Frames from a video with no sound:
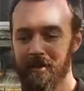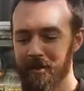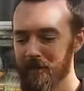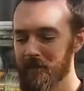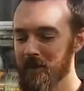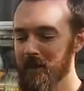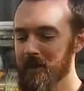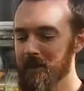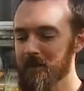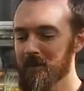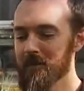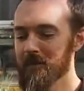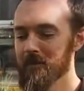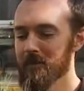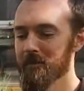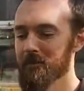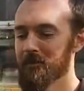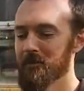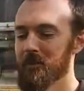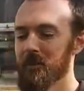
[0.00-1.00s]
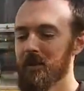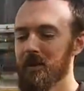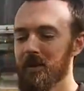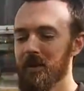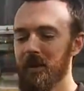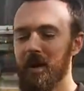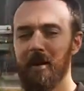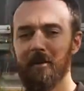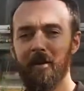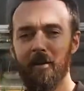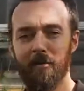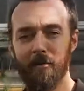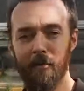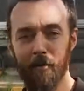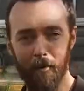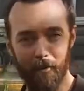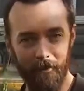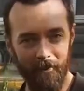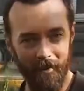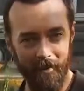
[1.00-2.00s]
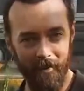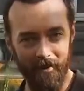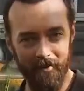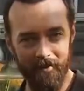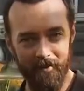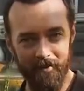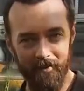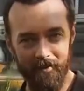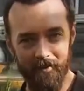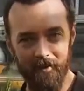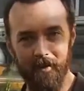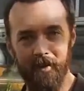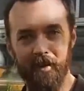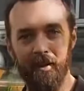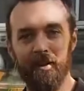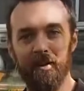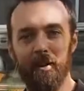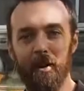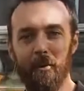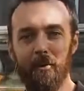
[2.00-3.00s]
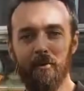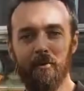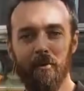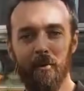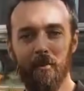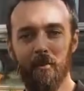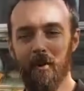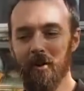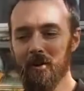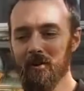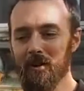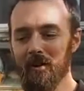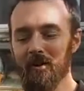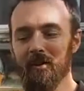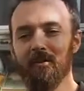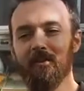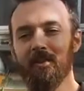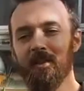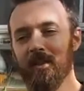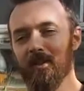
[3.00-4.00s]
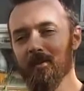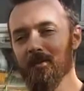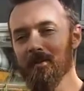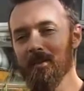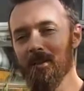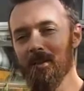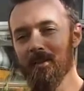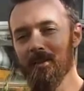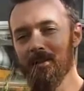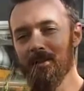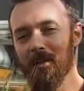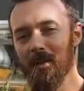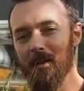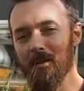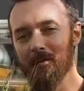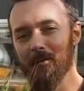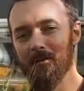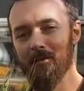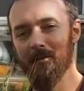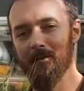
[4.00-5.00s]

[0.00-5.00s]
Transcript: These are our four plants, going through the process of single seed descent.